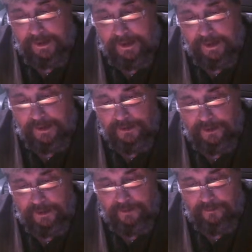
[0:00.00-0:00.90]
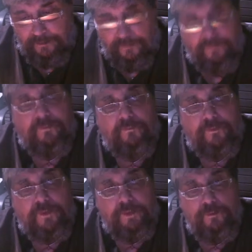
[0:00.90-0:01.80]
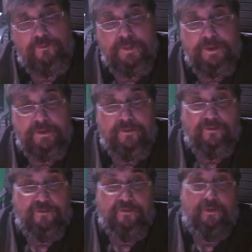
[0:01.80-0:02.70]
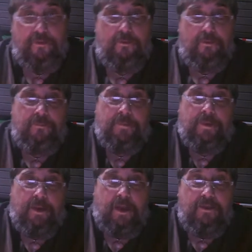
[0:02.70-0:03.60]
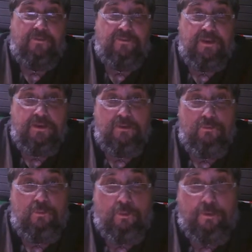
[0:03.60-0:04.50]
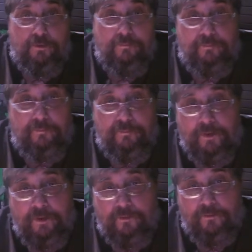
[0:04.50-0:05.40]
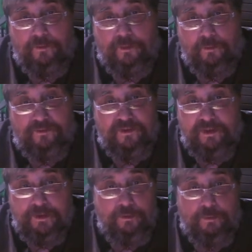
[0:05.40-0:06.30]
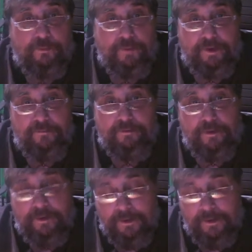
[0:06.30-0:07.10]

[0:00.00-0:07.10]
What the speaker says: And when they moved me into this ICU ward, OCU or whatever,